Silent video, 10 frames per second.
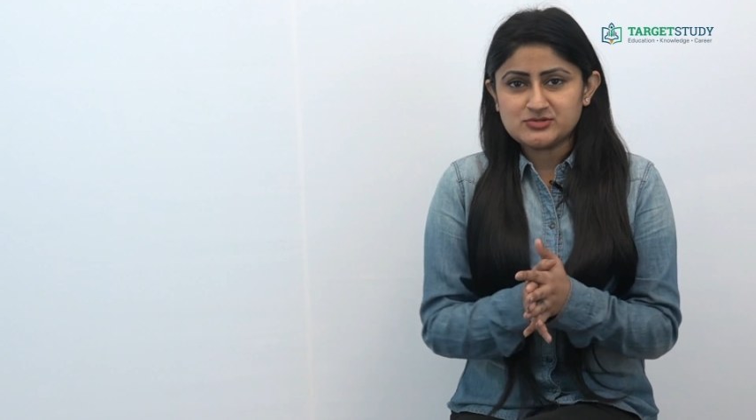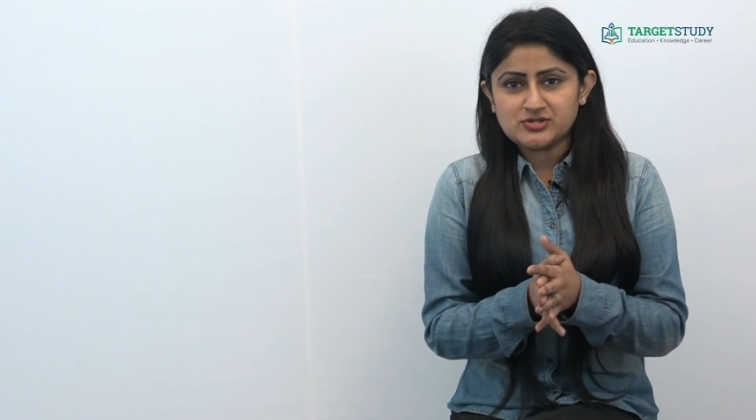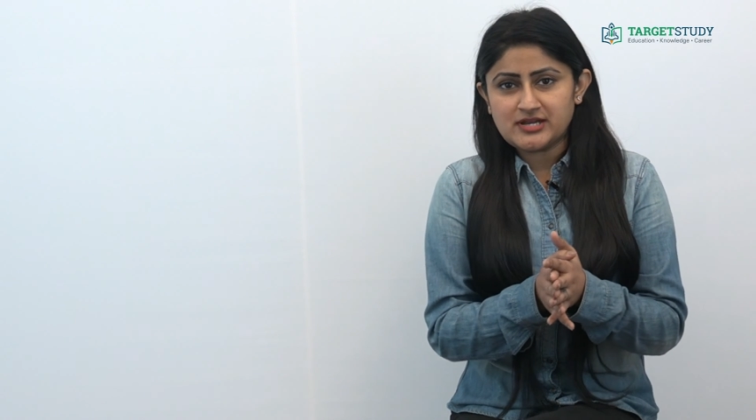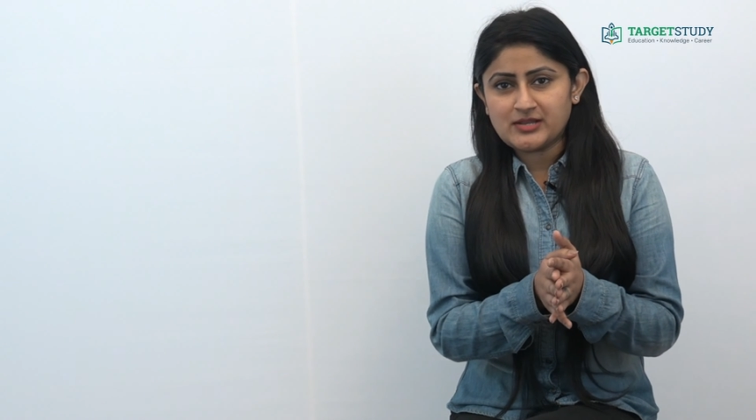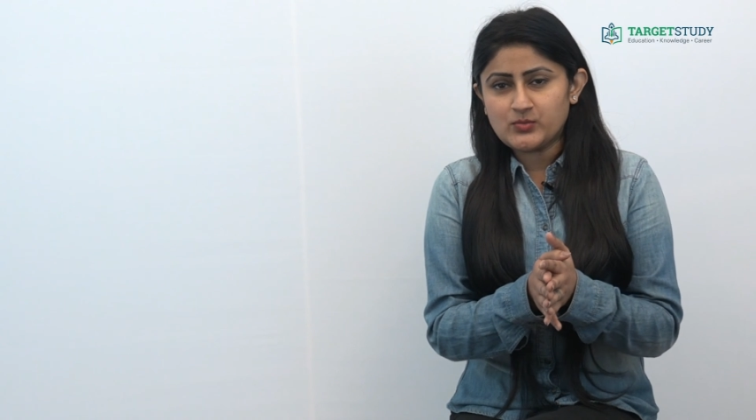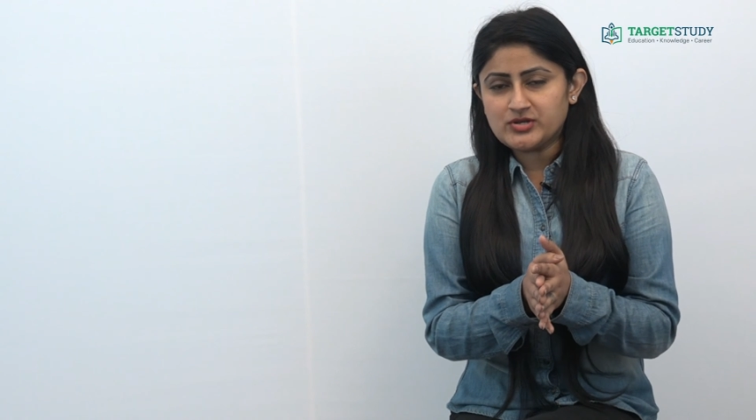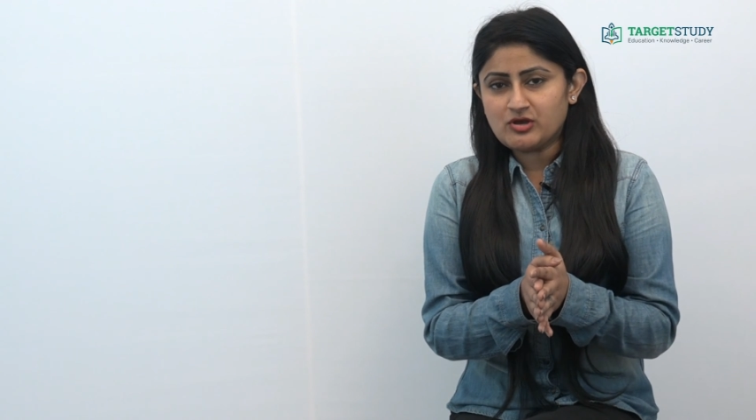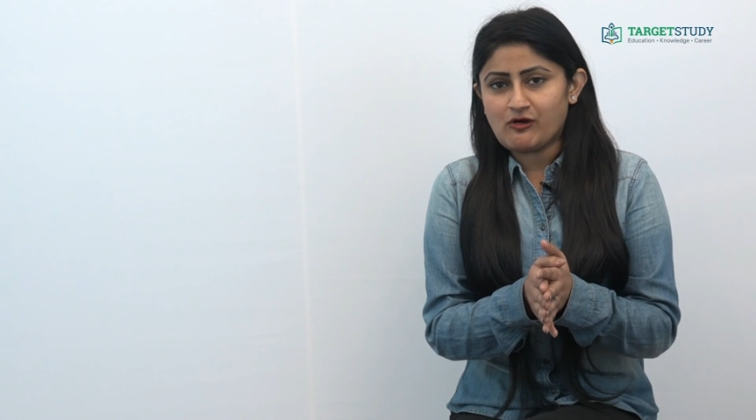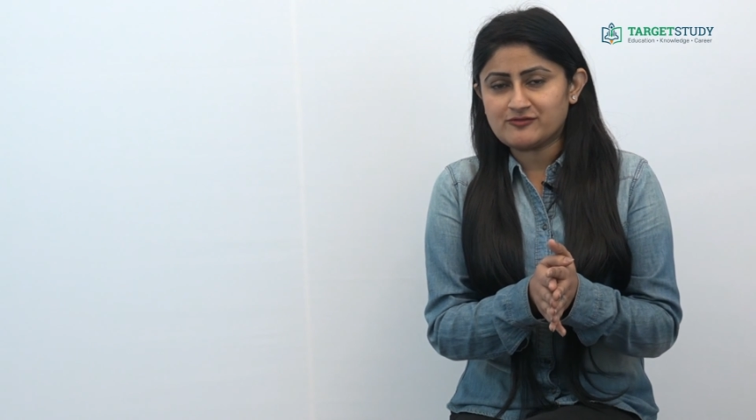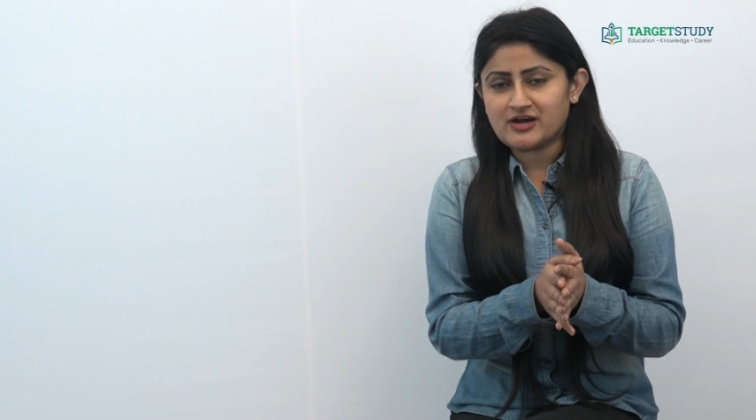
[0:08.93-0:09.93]
to another
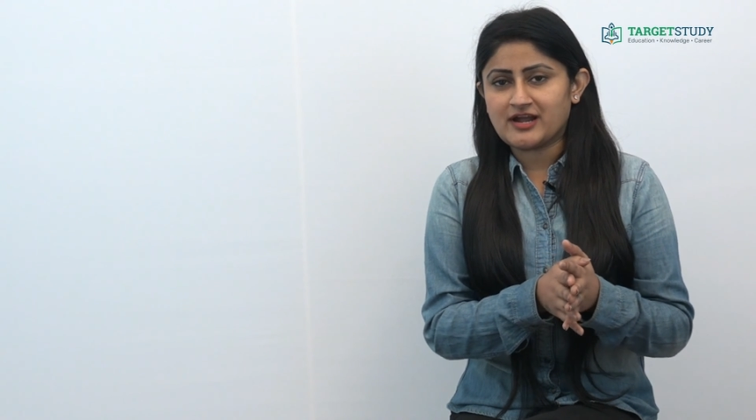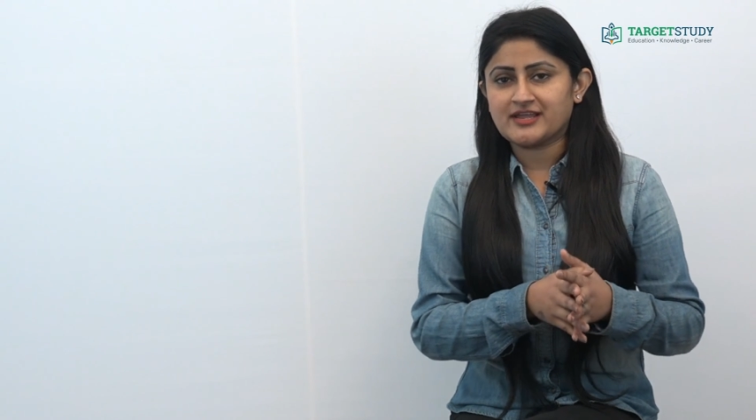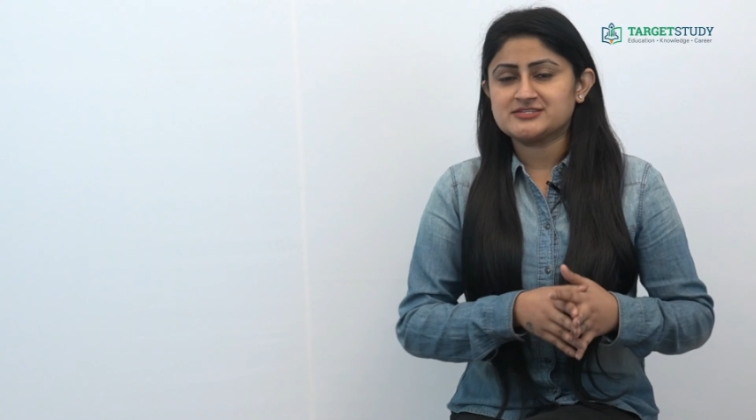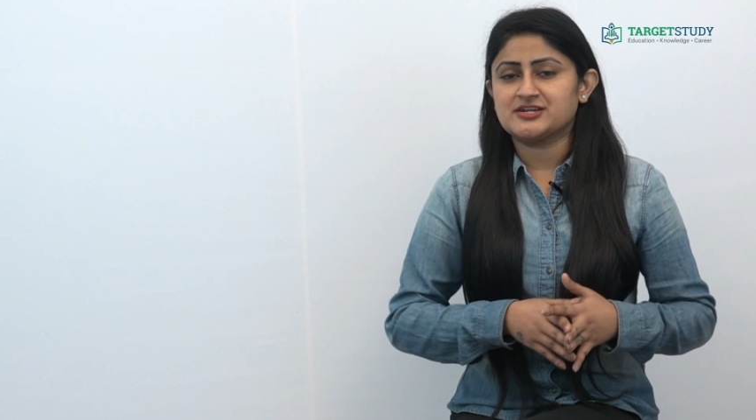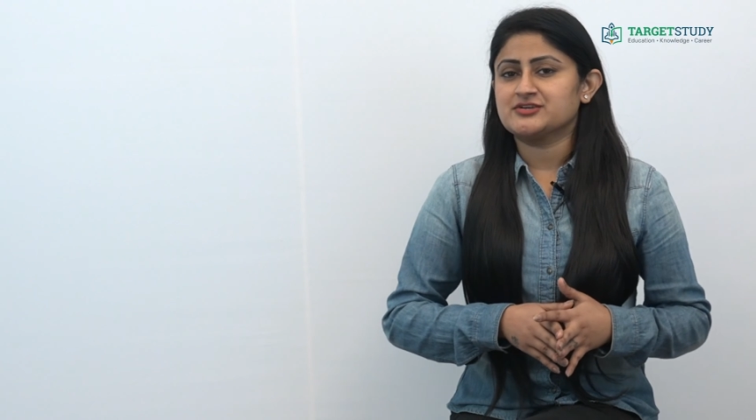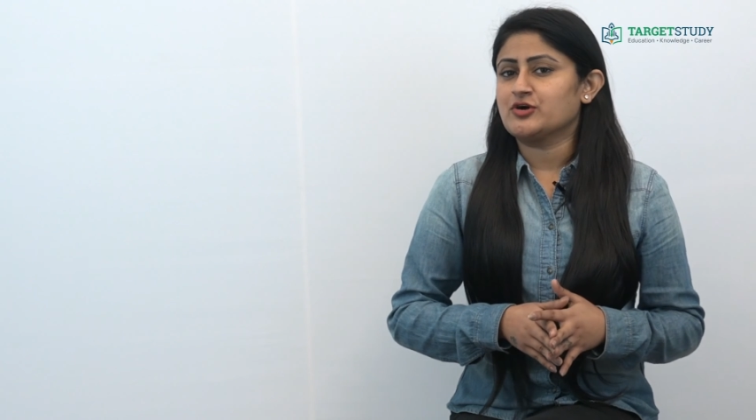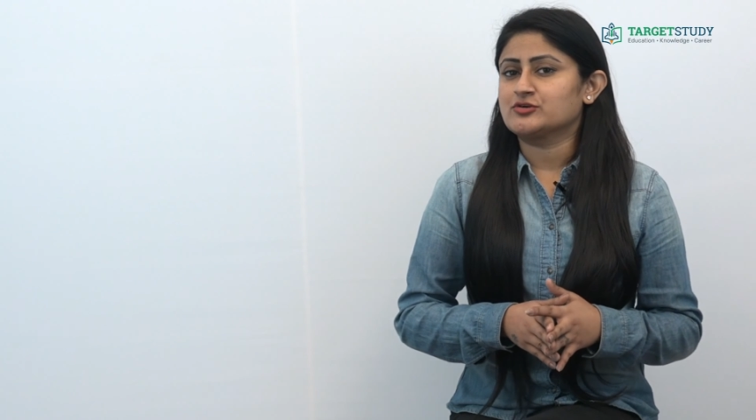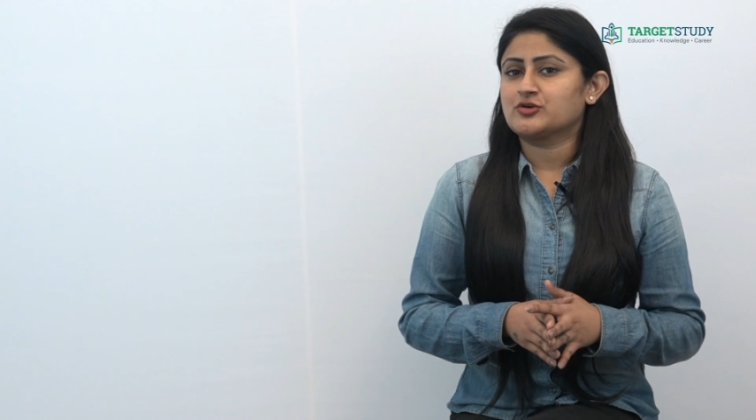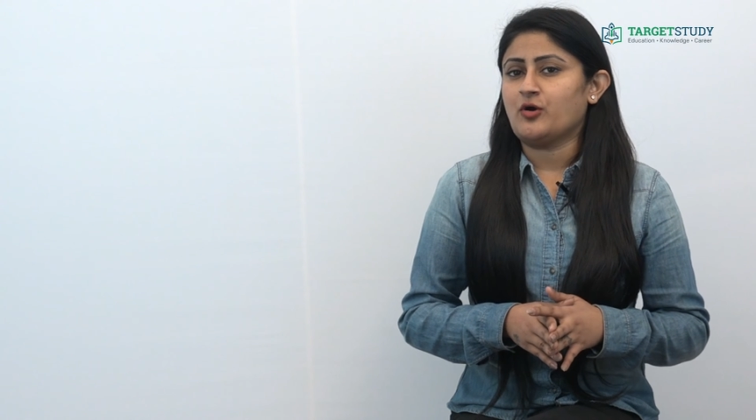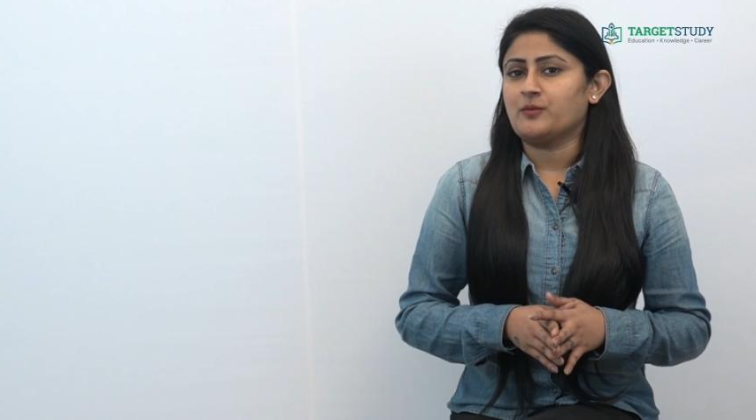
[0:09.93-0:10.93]
video of
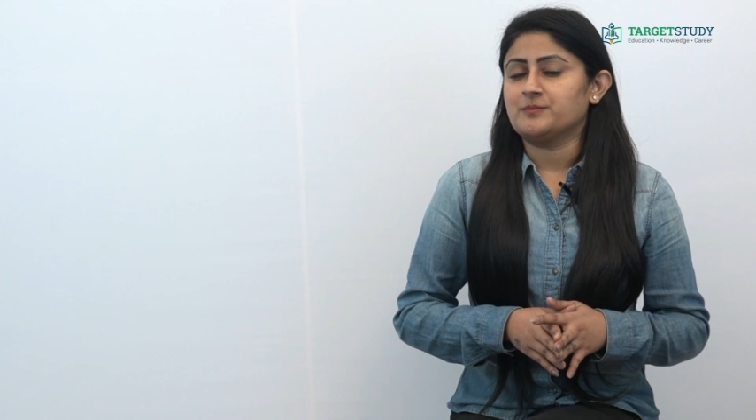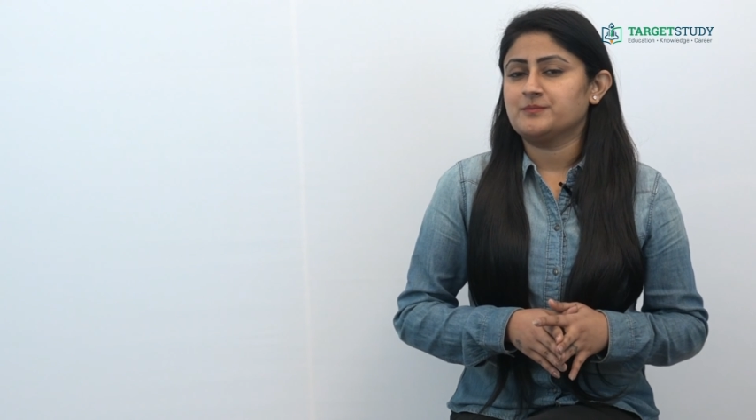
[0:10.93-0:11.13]
targetstudy.com.